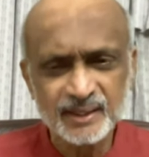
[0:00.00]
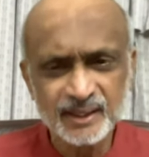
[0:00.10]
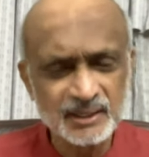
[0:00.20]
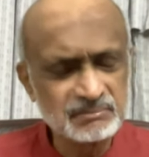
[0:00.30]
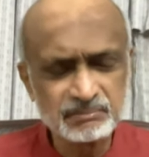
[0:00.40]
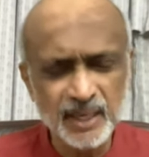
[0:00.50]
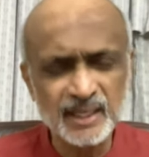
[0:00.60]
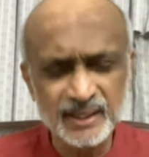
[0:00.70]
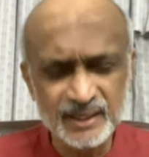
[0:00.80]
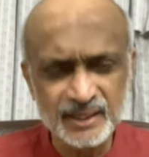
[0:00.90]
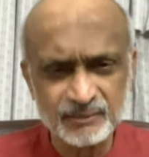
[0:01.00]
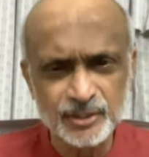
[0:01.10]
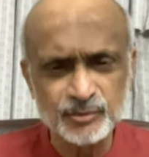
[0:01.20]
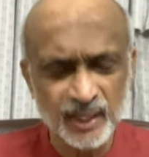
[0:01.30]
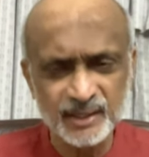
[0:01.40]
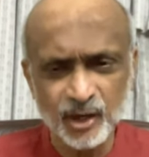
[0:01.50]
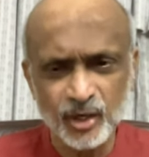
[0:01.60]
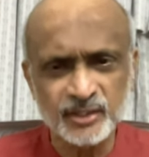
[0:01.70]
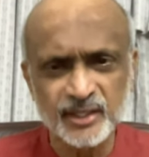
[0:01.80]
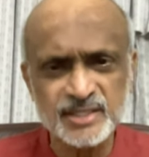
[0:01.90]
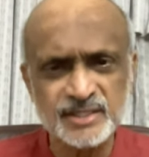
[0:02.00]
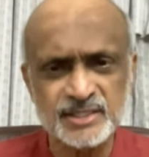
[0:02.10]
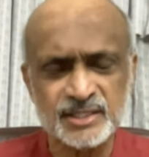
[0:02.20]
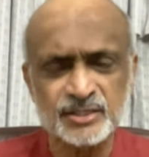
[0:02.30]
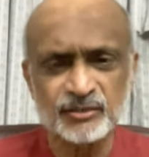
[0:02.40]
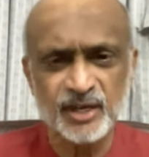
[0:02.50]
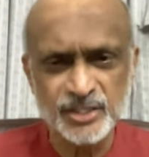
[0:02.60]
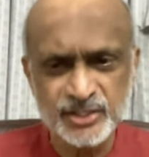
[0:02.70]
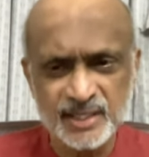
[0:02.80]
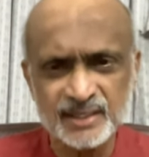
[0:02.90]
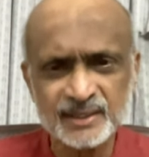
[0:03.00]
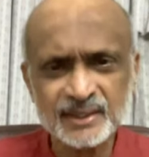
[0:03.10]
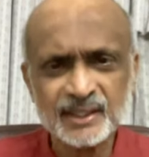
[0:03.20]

uh, by individuals by ordinary citizens of Russia,